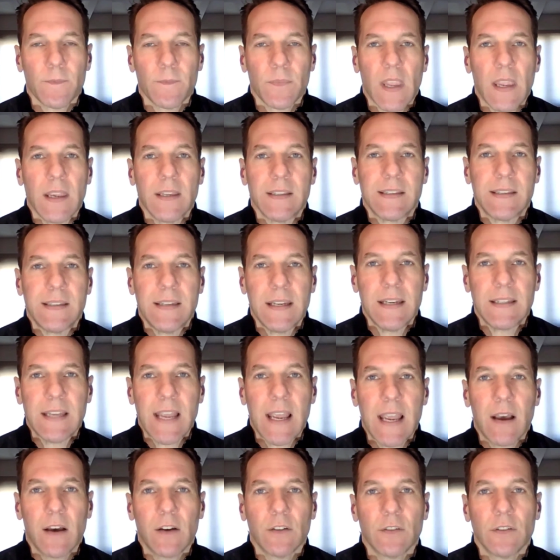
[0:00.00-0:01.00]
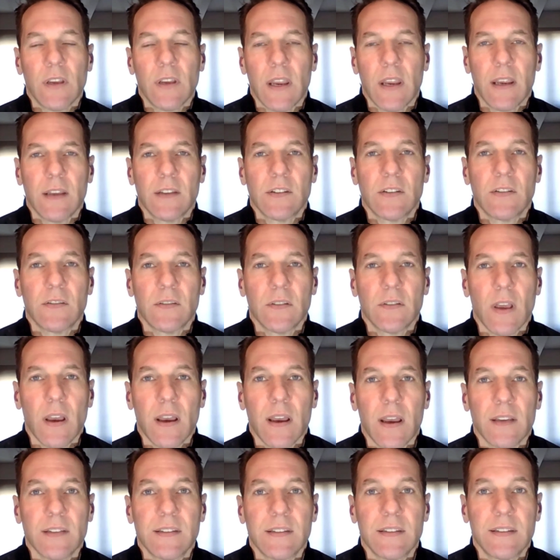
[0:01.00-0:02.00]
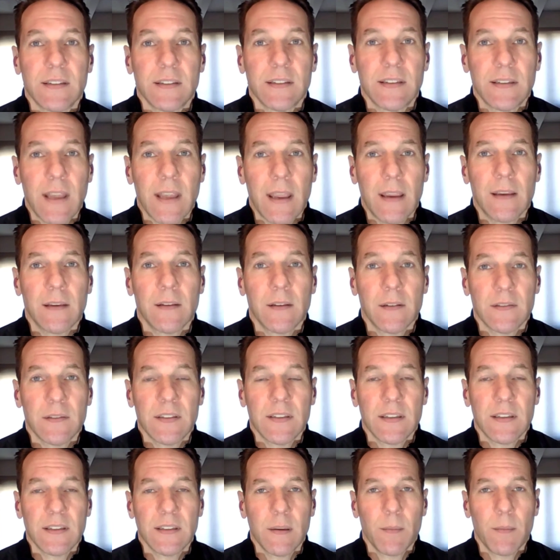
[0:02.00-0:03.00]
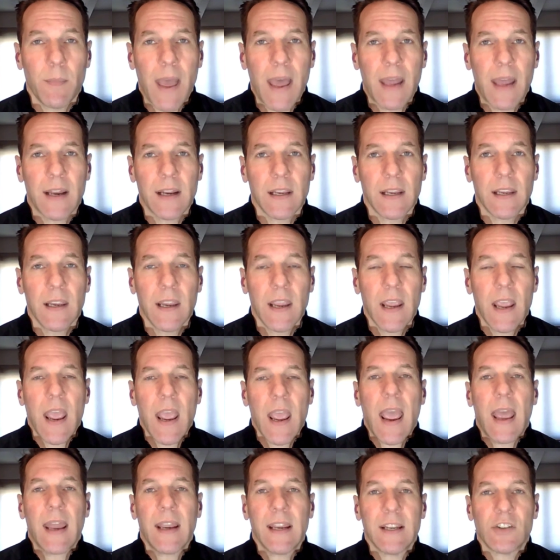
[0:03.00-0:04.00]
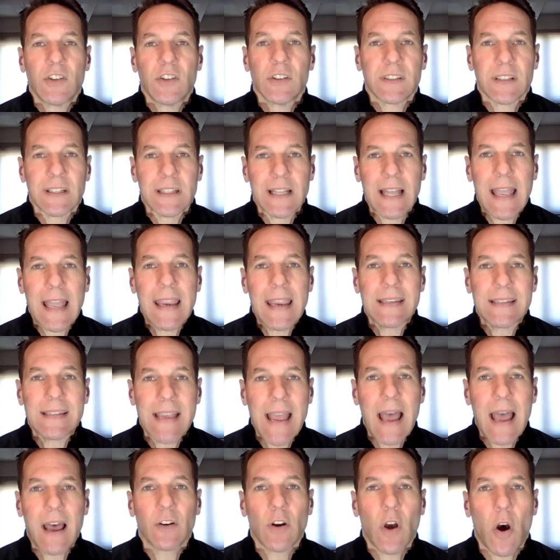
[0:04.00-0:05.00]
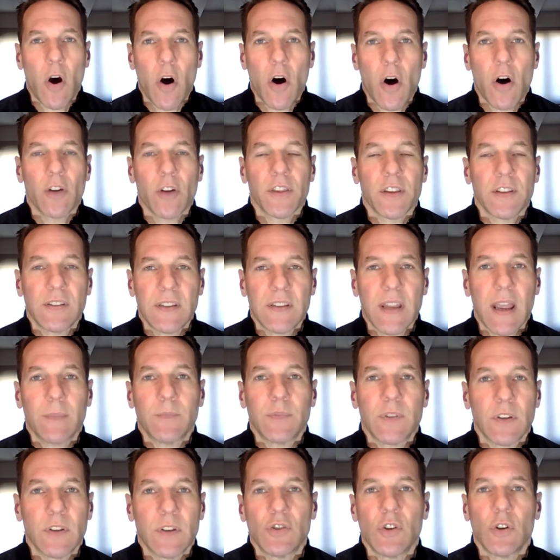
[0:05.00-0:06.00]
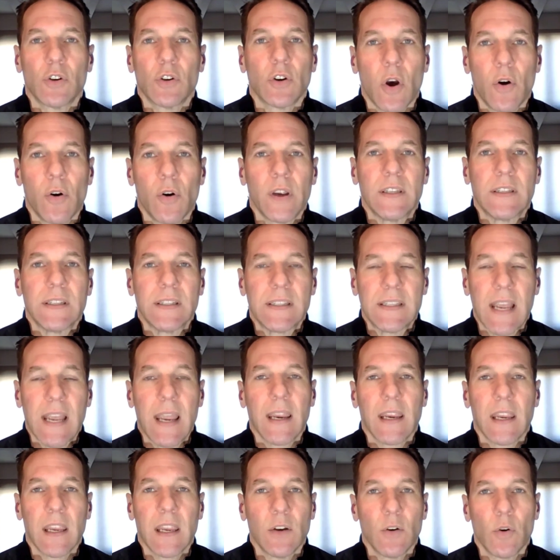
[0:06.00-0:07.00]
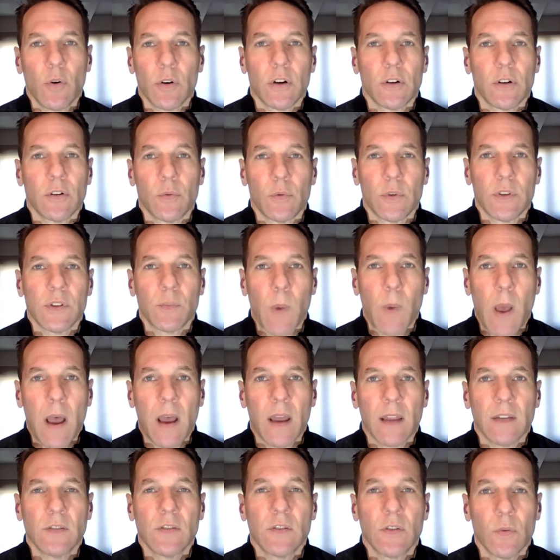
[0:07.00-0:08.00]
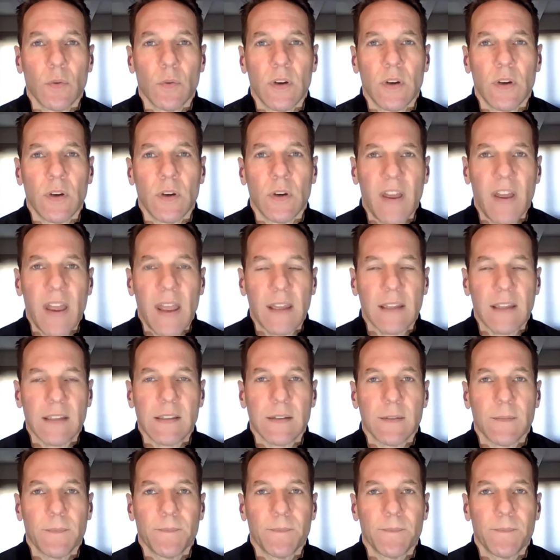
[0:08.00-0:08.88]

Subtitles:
It's detailed, it's systematic, and it just lays out all the steps that you're going to take in order to respond to an event.